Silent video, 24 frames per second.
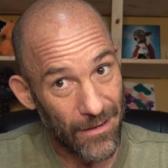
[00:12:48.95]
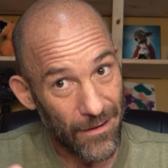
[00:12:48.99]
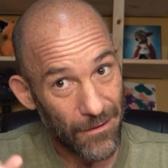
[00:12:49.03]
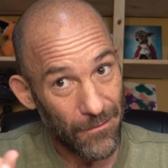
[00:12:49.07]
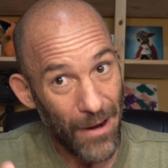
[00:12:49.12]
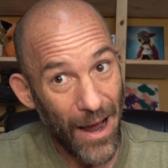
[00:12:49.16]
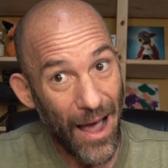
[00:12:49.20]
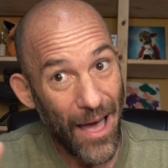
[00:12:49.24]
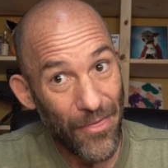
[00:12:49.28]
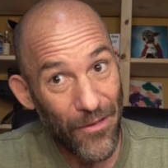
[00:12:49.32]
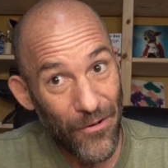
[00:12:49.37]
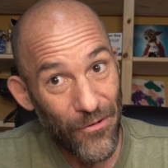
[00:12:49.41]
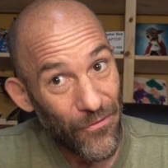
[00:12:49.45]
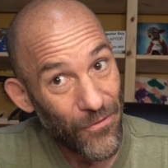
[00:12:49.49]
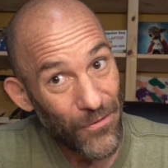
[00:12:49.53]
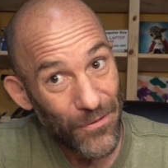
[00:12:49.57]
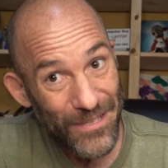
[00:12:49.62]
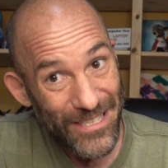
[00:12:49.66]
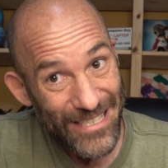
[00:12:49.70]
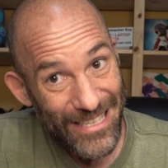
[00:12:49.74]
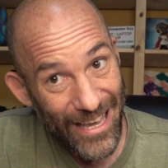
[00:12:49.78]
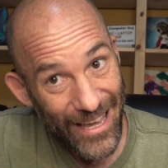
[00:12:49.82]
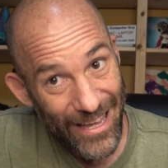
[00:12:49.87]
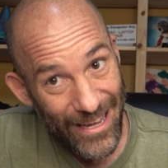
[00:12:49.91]
rather for
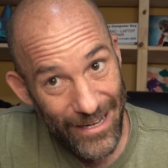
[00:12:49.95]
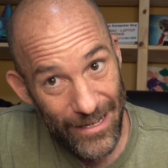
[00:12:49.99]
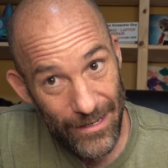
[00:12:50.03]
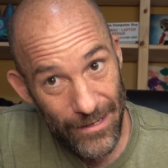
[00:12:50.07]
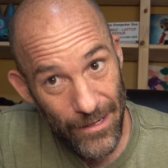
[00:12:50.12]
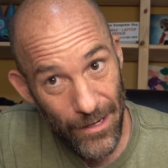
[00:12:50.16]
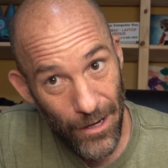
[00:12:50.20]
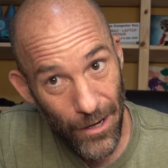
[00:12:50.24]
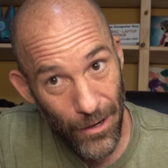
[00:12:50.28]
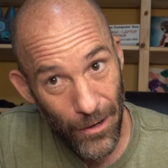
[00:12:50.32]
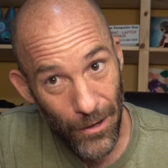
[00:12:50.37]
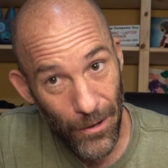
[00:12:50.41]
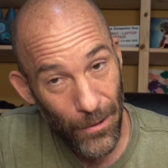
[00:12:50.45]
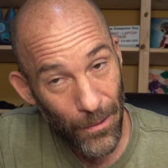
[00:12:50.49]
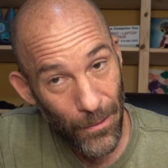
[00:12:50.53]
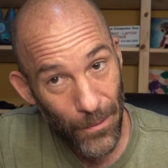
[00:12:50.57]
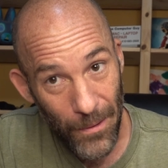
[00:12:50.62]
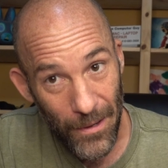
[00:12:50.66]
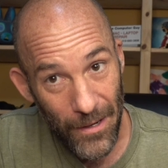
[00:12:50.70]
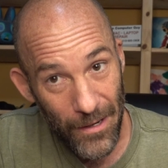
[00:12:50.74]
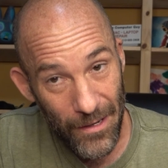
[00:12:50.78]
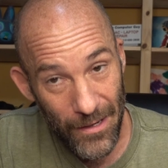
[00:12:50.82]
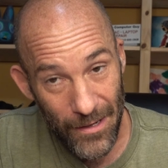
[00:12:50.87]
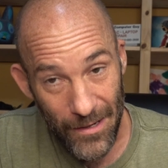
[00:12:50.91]
saying
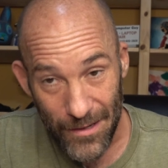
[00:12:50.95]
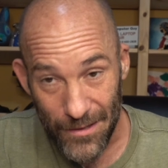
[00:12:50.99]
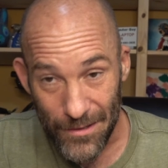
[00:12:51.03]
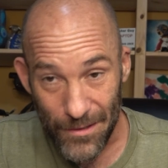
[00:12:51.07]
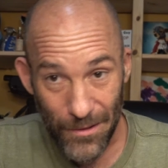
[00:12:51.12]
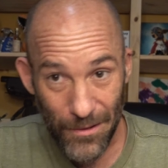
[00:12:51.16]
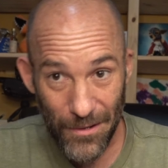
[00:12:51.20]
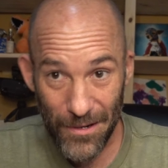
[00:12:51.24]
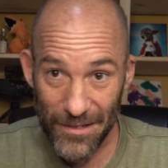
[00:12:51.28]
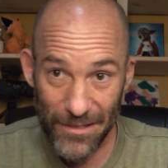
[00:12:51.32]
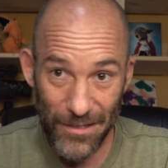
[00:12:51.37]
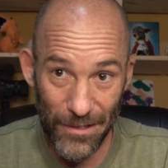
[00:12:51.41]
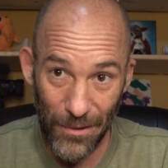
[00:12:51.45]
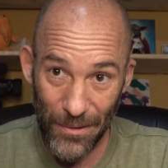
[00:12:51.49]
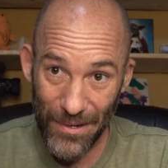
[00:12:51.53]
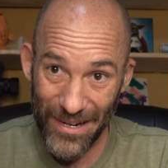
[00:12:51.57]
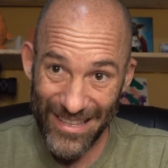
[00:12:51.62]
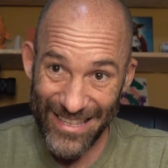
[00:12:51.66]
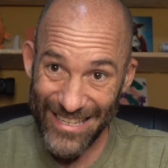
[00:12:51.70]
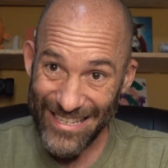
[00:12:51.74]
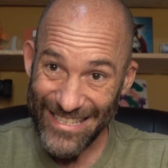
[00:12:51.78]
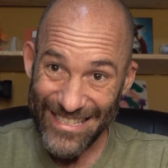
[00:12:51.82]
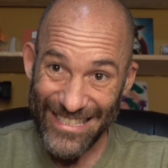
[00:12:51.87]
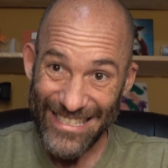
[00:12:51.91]
no, so you just don't
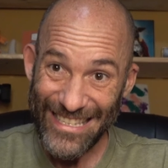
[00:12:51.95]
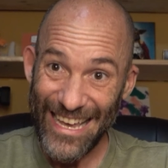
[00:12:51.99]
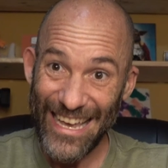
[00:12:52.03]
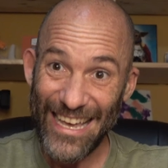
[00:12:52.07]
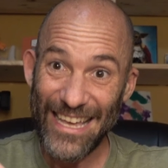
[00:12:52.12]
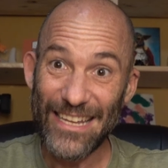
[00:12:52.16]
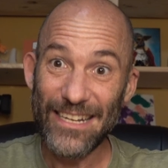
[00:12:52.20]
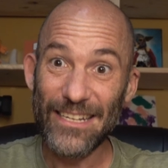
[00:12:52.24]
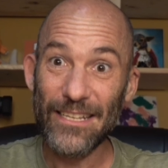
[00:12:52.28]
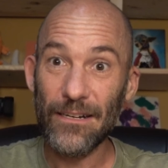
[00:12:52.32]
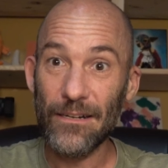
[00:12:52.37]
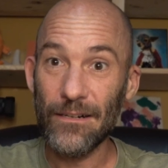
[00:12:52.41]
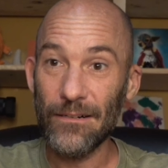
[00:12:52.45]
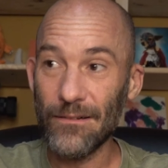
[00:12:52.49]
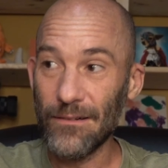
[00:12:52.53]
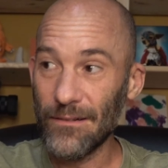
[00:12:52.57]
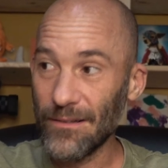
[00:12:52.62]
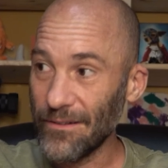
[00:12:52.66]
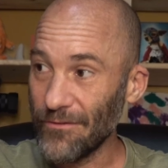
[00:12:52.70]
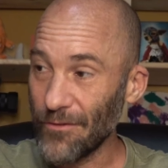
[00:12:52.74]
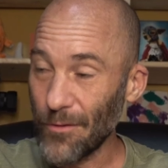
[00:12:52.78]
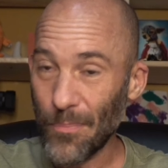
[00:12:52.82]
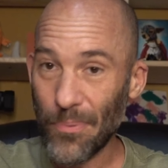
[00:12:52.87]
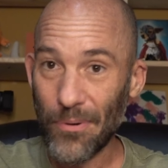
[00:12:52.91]
get this
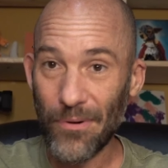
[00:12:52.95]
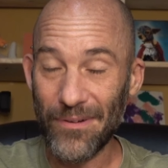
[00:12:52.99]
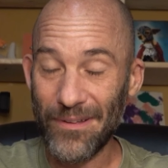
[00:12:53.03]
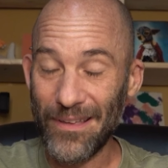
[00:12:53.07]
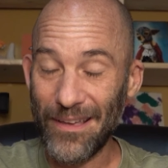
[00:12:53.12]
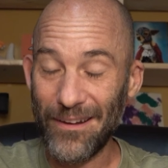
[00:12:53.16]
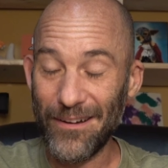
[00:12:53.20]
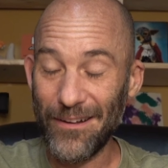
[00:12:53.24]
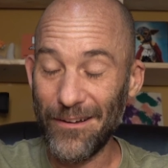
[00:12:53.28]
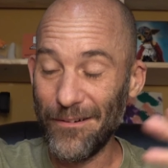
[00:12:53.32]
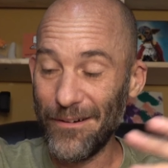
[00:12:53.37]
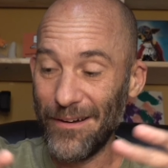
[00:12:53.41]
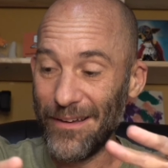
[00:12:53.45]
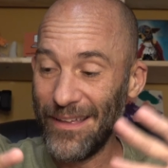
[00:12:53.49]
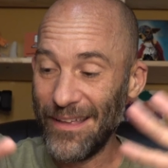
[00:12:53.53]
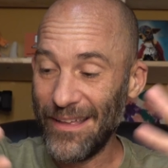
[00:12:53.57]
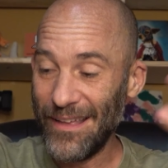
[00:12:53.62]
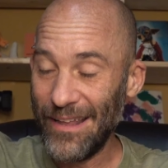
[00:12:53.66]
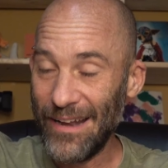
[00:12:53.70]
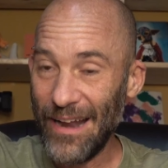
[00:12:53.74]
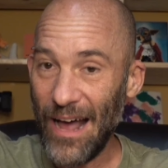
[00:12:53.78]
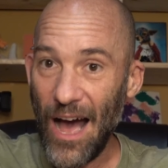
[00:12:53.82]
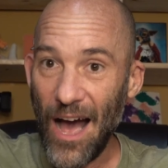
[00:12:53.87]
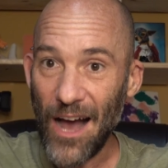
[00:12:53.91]
tentacle of
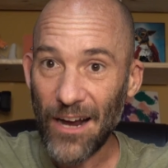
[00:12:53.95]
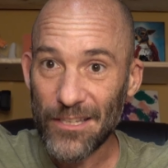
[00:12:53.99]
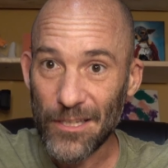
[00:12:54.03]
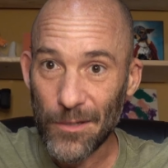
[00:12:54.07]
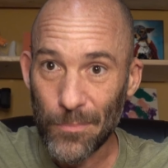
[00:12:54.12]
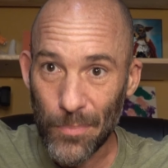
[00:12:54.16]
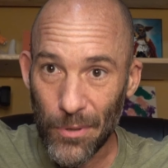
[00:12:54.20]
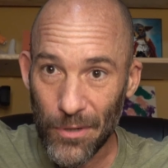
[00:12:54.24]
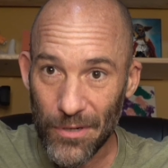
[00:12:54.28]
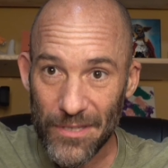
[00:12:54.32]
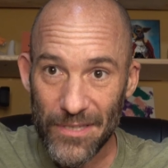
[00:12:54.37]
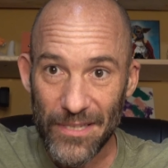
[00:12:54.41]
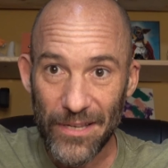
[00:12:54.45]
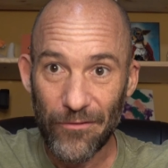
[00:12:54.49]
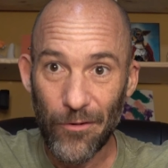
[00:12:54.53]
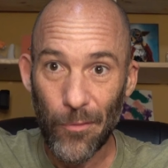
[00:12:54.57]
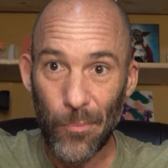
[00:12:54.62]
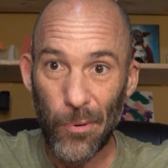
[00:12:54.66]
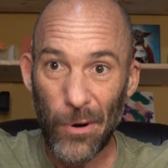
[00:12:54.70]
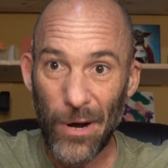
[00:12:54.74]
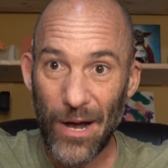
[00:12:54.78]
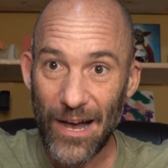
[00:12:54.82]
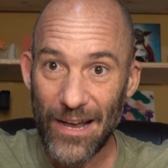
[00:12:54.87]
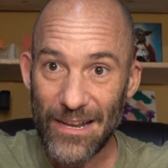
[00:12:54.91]
an octopus of a
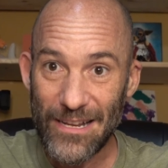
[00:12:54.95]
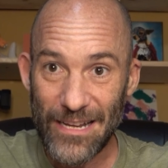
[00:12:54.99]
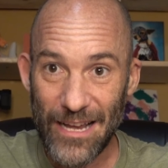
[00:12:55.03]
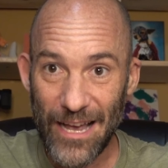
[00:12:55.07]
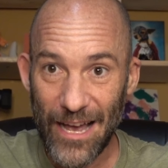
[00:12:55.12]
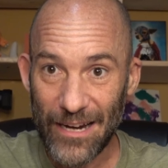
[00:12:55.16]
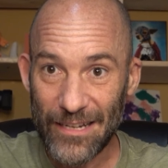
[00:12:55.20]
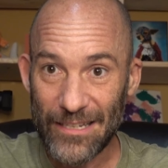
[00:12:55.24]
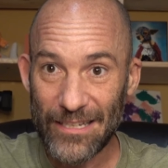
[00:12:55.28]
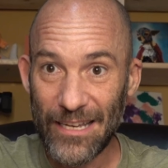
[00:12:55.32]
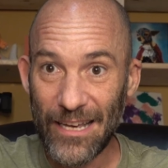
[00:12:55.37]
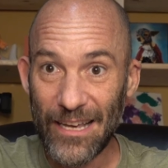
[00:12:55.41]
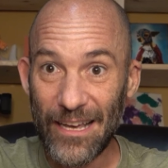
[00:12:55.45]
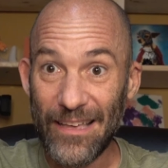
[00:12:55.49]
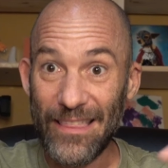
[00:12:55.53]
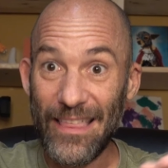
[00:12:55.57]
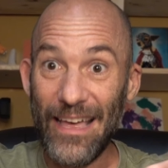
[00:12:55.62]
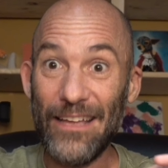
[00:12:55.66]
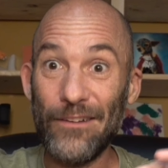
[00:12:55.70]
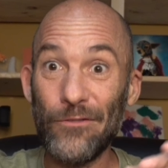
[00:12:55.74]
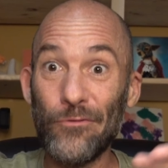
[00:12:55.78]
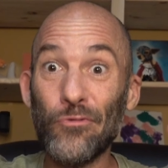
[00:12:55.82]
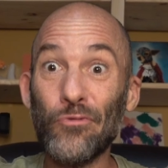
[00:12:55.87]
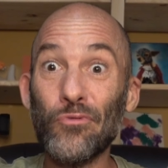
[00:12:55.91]
project
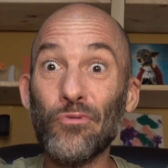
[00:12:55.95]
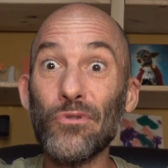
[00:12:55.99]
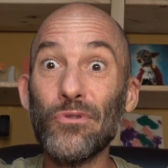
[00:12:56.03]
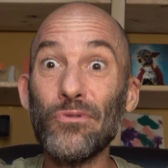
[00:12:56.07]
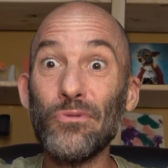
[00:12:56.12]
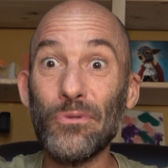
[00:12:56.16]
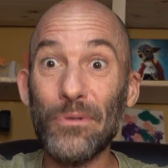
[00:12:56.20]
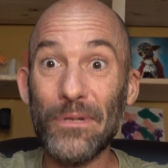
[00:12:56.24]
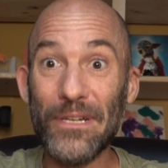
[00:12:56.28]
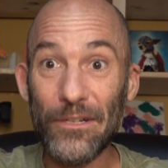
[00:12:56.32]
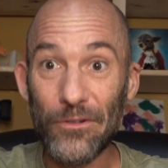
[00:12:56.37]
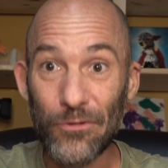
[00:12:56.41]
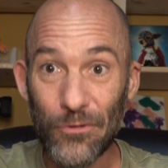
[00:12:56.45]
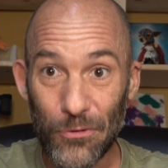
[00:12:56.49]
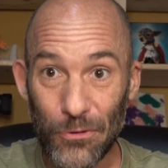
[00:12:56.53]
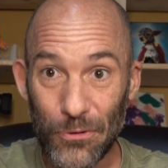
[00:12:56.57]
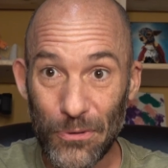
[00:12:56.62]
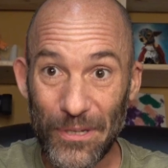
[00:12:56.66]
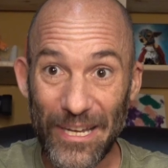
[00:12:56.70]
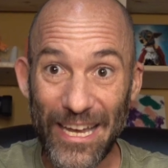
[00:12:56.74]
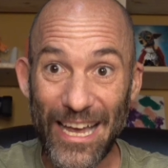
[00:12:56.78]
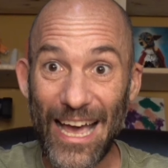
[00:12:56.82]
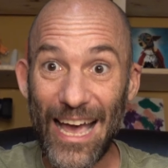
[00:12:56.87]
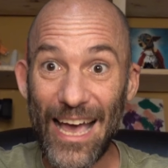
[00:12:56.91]
that
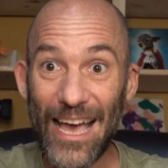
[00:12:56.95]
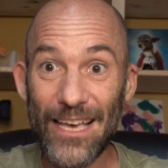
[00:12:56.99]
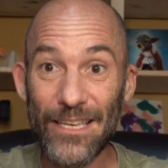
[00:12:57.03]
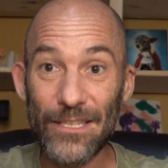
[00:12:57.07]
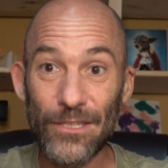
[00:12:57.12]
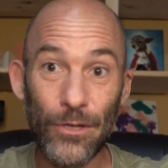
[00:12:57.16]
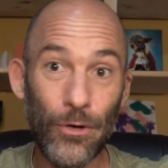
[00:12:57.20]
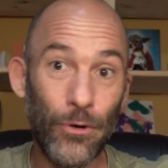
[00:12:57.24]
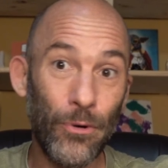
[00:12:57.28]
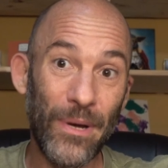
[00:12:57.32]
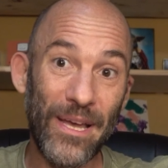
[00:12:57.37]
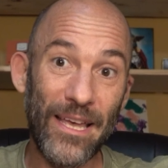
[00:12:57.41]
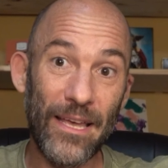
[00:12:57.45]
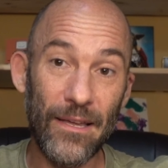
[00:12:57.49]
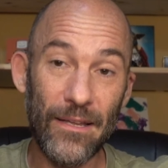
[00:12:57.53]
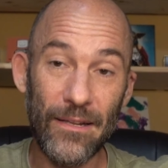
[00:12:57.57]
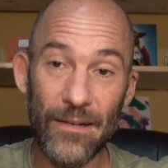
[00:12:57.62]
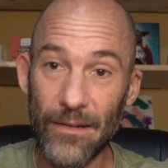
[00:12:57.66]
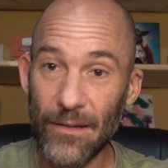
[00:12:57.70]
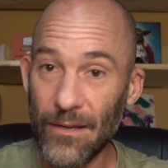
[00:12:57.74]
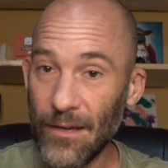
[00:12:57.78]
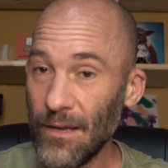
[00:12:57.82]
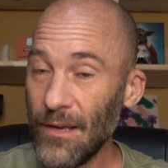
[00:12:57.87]
truly has no end